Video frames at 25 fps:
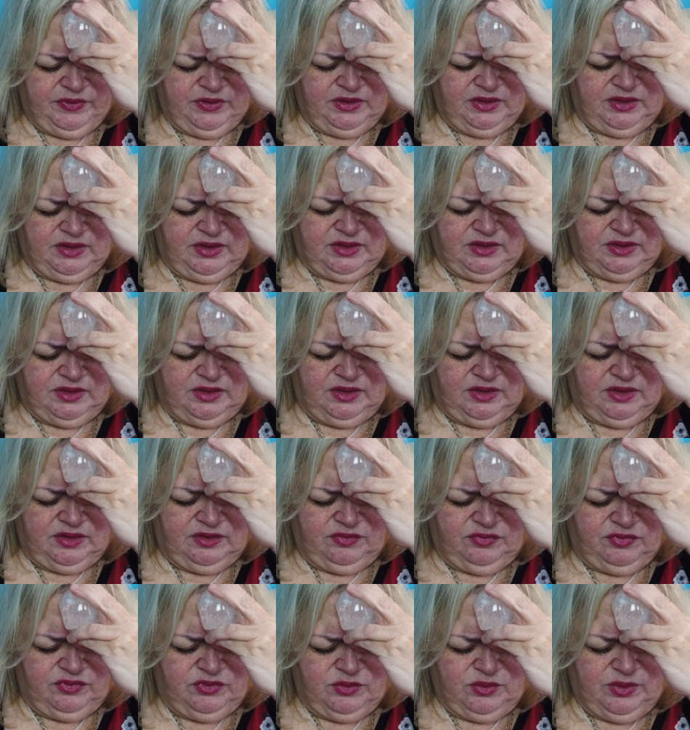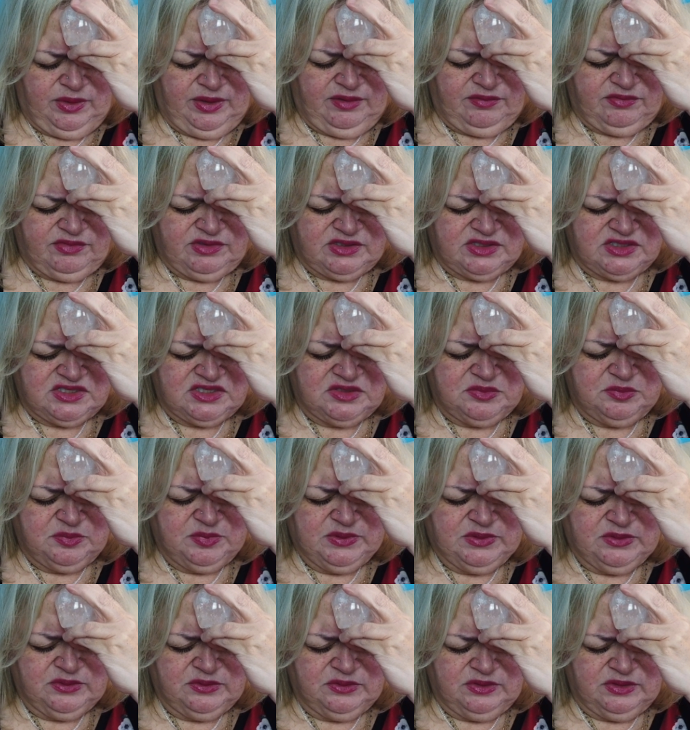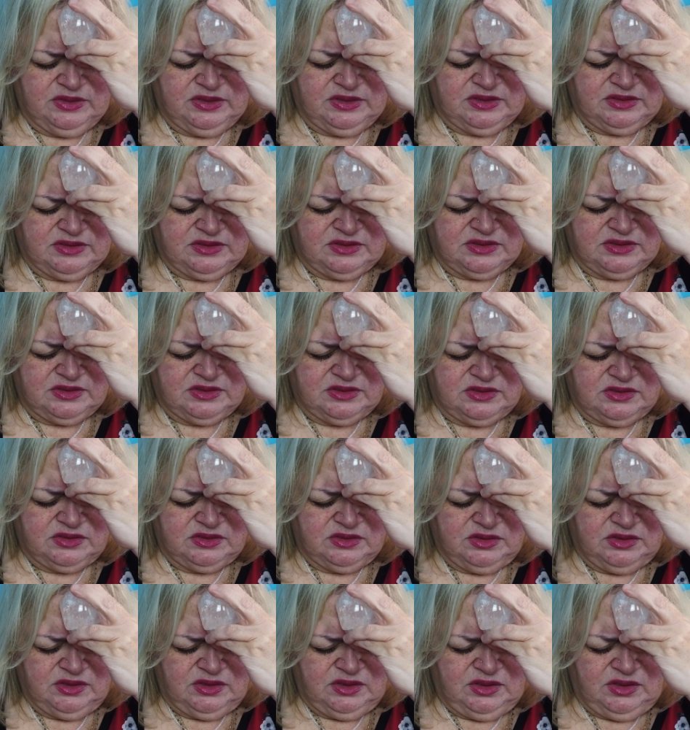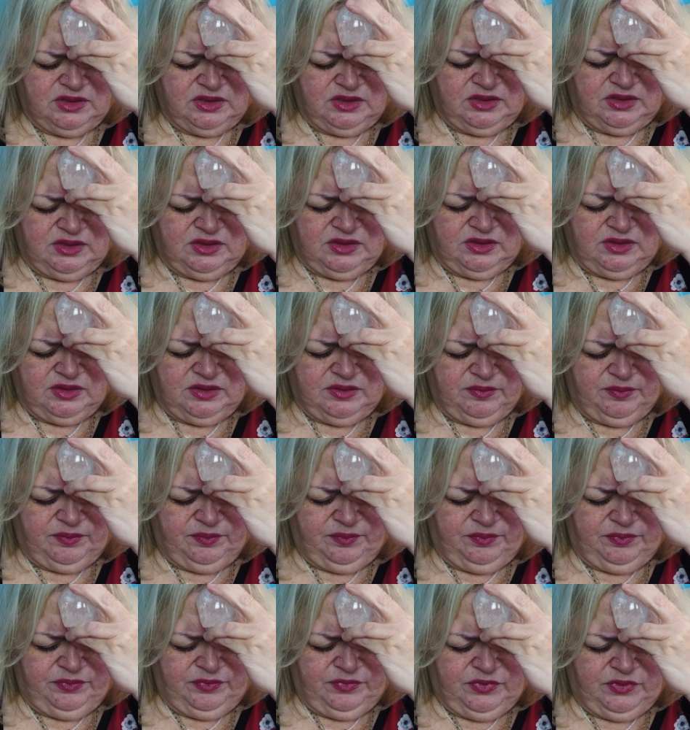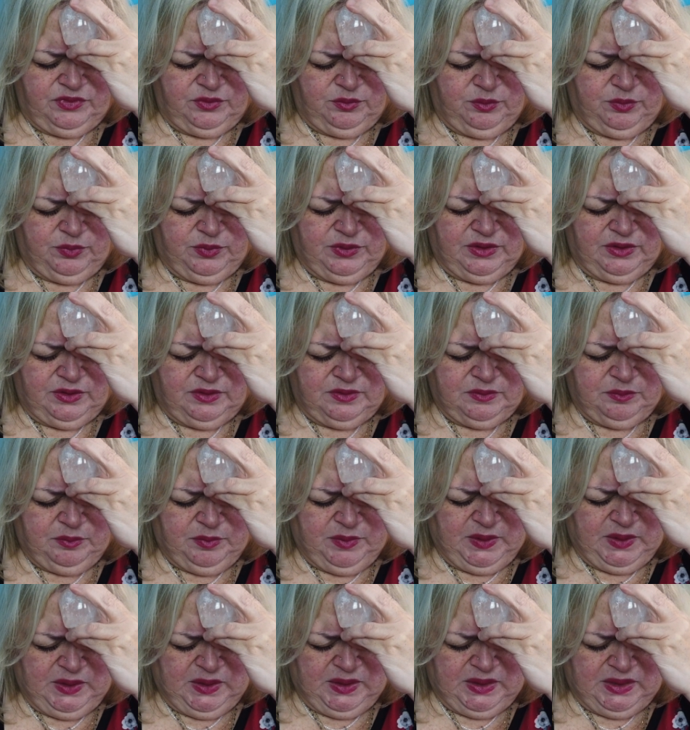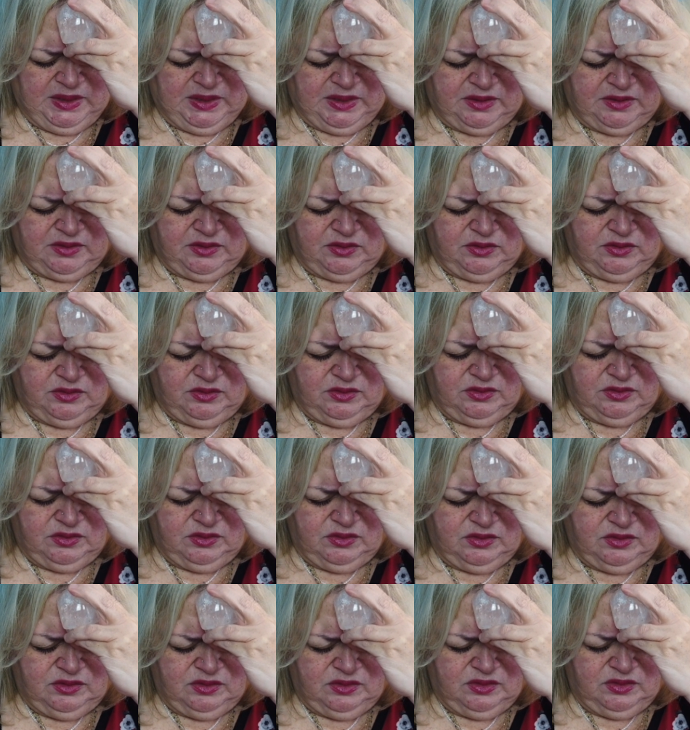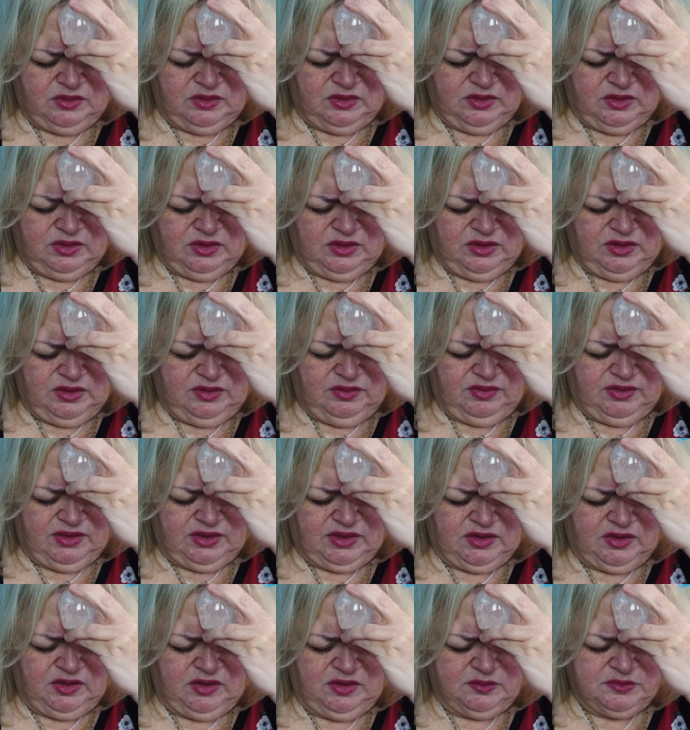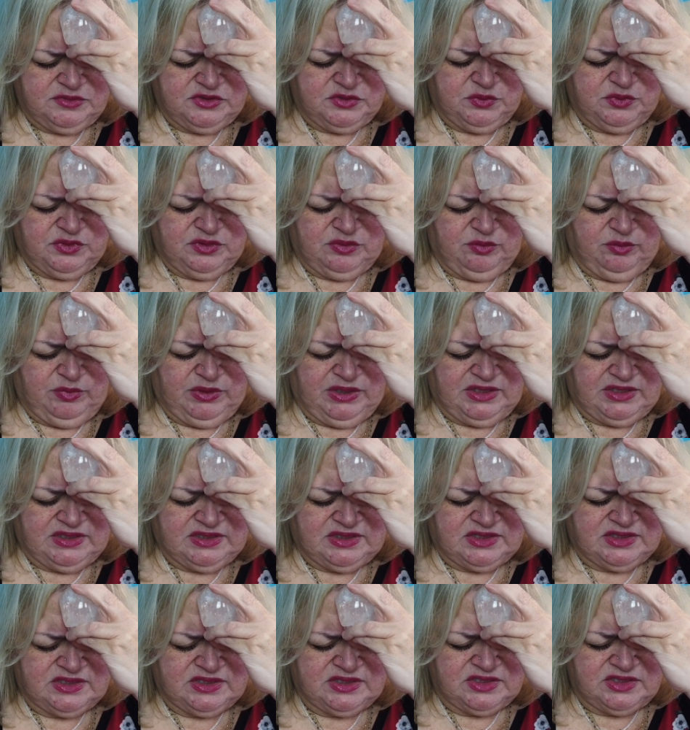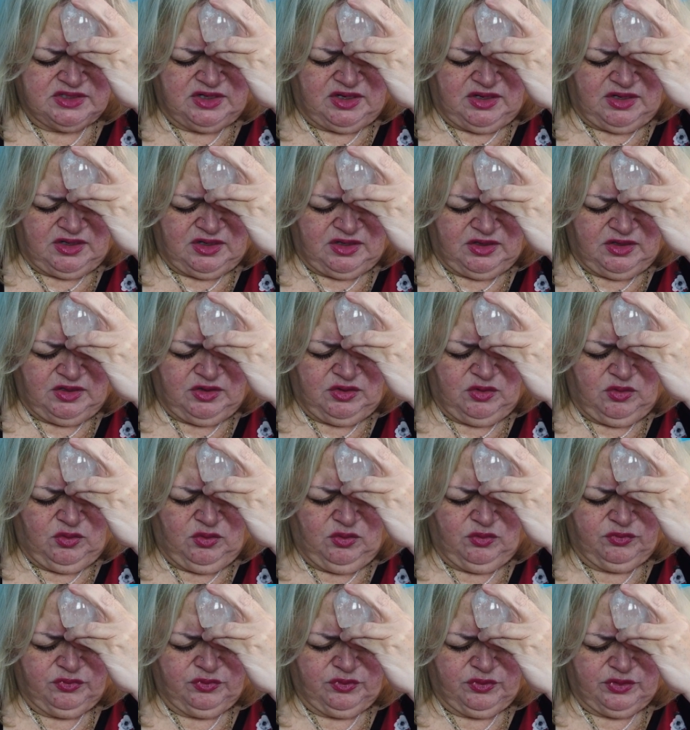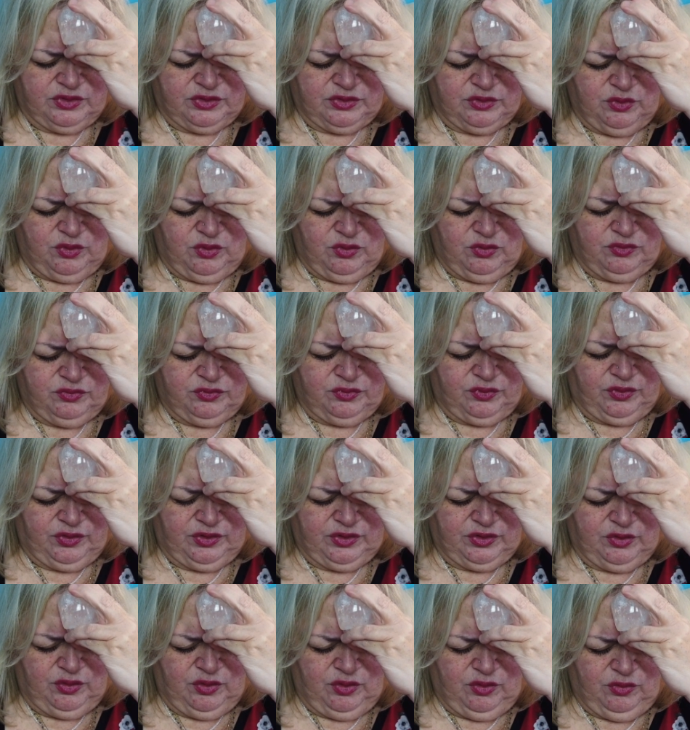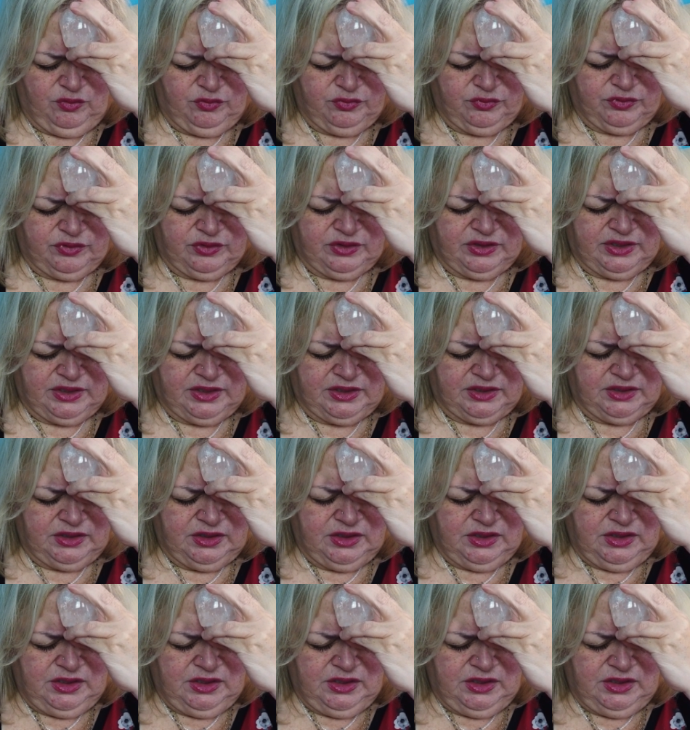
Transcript: And if you have experienced the pain that comes with being stung over and over and over again,